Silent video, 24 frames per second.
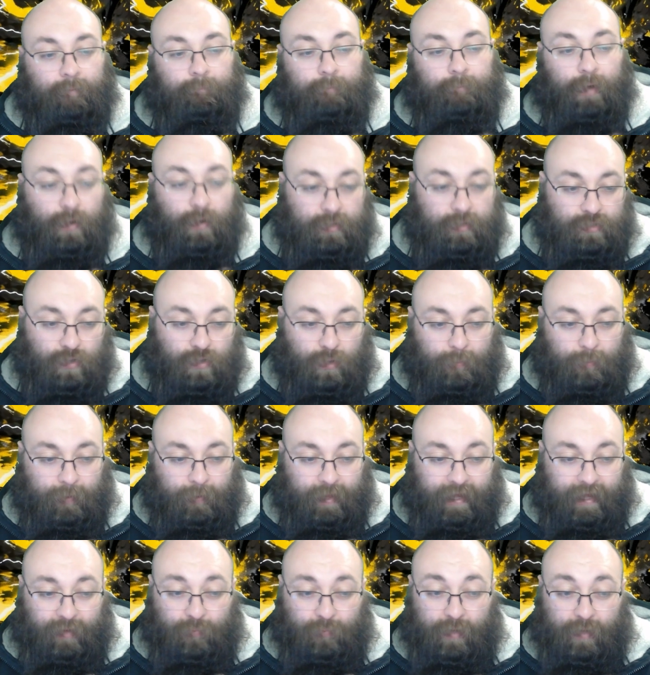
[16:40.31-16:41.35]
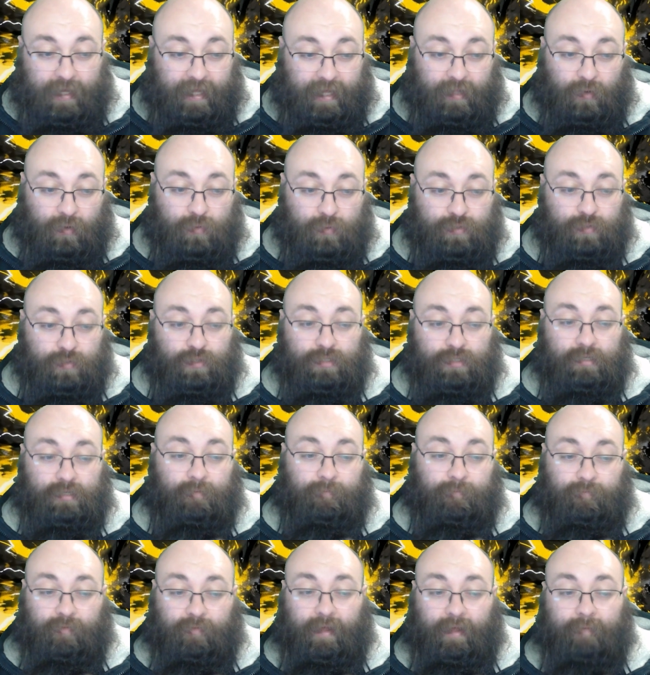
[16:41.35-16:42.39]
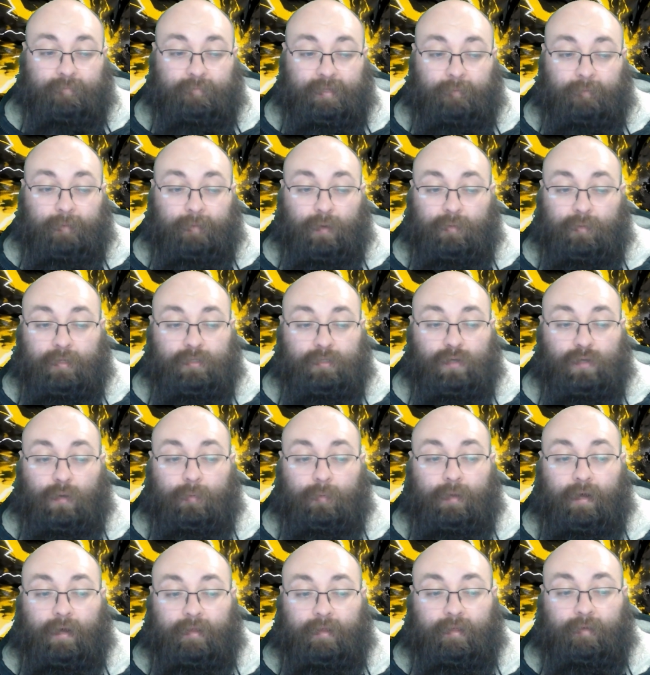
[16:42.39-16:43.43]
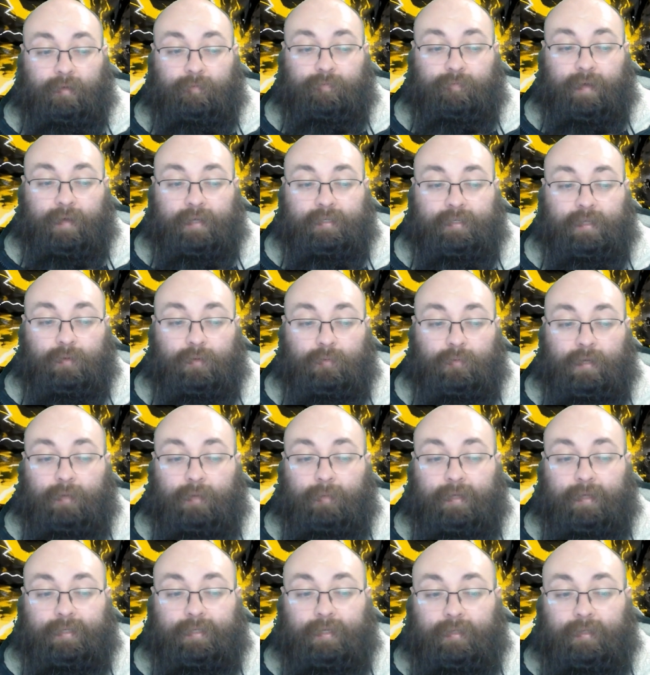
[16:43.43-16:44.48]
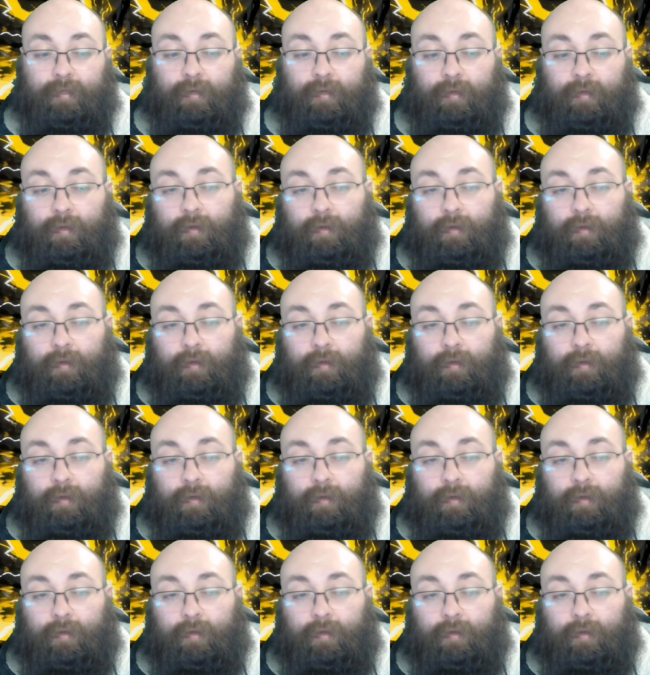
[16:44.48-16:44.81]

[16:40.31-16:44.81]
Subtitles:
But on top of that, we can also just flip to build the top card of your face down committed